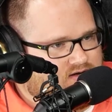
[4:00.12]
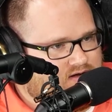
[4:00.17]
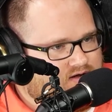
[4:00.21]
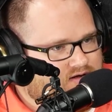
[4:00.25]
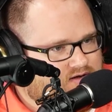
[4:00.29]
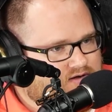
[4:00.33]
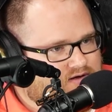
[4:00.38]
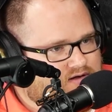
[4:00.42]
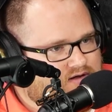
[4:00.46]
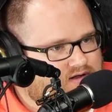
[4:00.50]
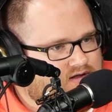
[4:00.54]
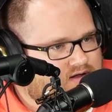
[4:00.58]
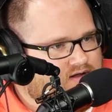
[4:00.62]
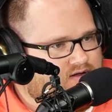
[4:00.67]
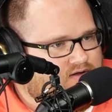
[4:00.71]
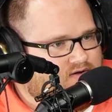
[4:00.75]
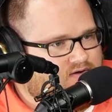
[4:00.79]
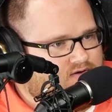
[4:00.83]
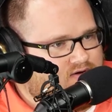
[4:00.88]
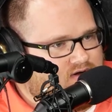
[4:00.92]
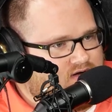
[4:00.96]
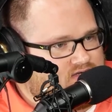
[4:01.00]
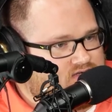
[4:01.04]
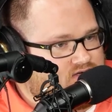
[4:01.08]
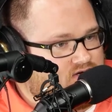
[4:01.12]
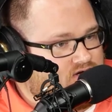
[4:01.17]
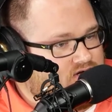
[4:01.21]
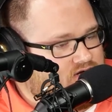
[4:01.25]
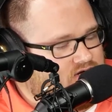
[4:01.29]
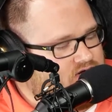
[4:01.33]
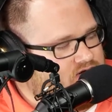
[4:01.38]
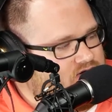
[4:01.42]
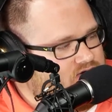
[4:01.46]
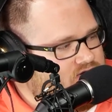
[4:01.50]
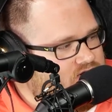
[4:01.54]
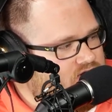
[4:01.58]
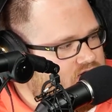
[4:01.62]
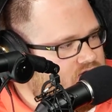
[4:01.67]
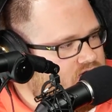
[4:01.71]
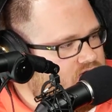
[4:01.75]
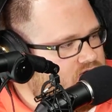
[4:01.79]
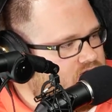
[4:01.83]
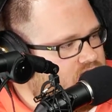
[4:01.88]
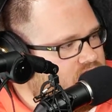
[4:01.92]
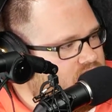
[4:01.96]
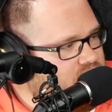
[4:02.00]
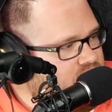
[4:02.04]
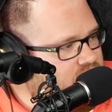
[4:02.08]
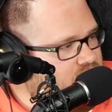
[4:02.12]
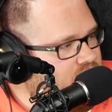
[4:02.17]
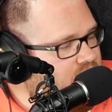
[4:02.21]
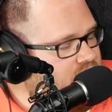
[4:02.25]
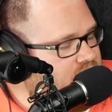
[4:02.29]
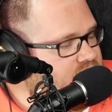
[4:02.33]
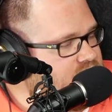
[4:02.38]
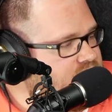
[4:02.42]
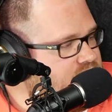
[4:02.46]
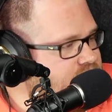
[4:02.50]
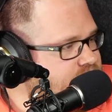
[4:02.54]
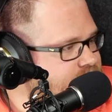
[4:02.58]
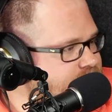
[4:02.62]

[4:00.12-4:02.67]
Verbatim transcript: or, or yeah. it's hurting your, your UX. So